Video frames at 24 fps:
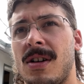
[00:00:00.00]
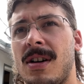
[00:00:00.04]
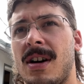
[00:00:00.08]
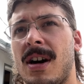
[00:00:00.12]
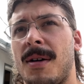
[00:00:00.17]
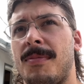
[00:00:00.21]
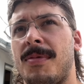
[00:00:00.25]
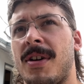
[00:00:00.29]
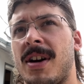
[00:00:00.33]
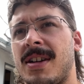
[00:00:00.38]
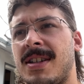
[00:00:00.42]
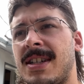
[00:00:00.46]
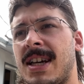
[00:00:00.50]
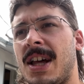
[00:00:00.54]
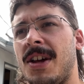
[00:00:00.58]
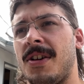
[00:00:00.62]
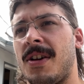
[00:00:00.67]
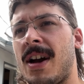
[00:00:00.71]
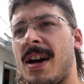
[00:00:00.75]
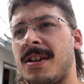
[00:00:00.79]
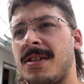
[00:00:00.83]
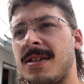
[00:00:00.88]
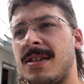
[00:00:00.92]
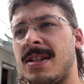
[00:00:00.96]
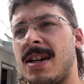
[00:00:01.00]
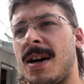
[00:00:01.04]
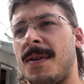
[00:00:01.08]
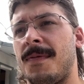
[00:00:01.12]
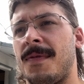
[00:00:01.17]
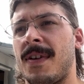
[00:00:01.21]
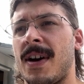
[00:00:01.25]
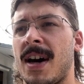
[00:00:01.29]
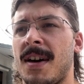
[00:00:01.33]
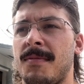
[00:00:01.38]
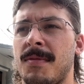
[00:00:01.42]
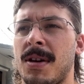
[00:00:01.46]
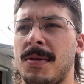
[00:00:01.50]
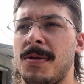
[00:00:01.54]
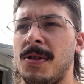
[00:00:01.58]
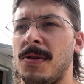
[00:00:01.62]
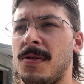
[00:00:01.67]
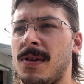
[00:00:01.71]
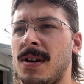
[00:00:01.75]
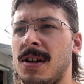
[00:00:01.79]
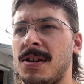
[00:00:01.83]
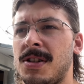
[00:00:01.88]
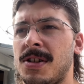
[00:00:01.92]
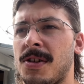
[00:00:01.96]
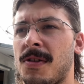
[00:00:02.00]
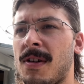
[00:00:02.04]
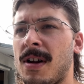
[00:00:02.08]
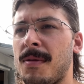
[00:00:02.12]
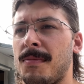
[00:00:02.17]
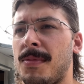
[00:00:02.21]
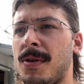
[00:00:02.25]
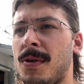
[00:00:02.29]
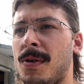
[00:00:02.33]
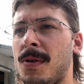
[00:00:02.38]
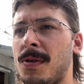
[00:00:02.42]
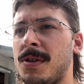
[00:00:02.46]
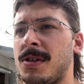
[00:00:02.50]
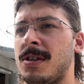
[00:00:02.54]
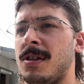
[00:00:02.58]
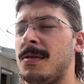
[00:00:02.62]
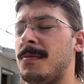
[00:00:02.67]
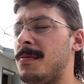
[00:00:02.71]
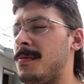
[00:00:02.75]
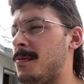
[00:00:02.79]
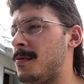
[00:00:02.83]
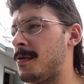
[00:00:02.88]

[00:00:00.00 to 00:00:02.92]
I'll probably tell you guys the top five, maybe do an Instagram poll or something.